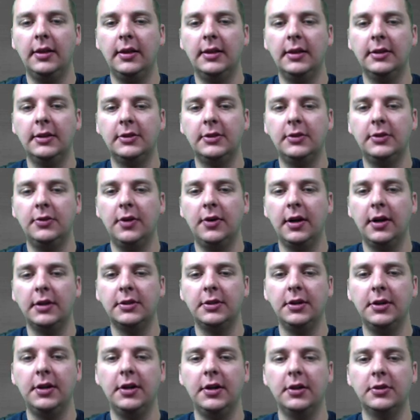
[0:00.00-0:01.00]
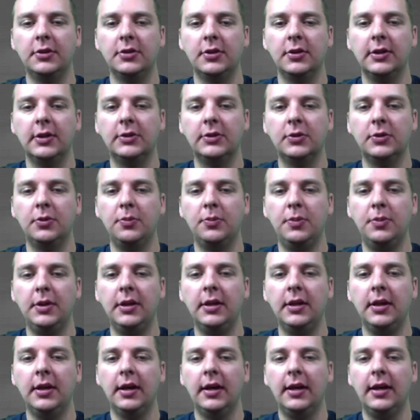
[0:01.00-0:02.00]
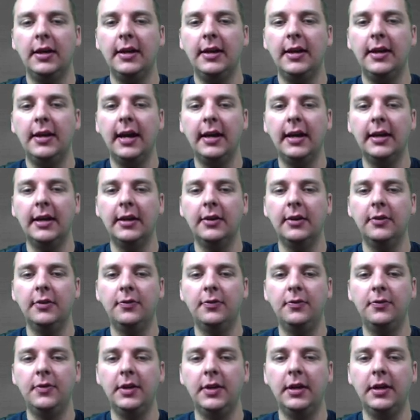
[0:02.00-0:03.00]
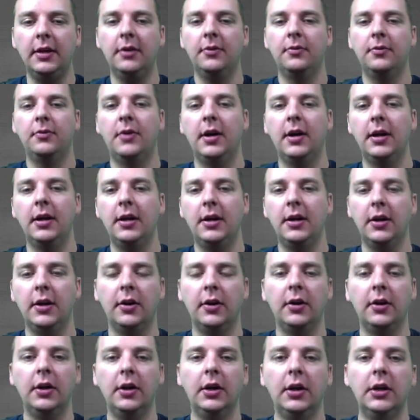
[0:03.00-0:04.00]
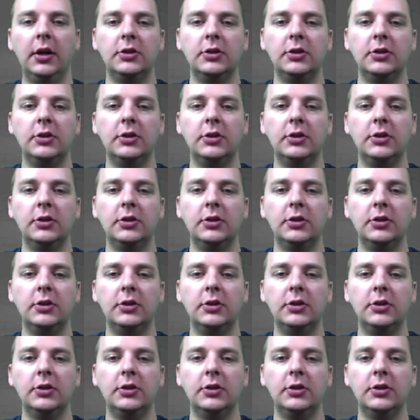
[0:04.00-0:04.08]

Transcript: this direction here. So this would be negative v right here.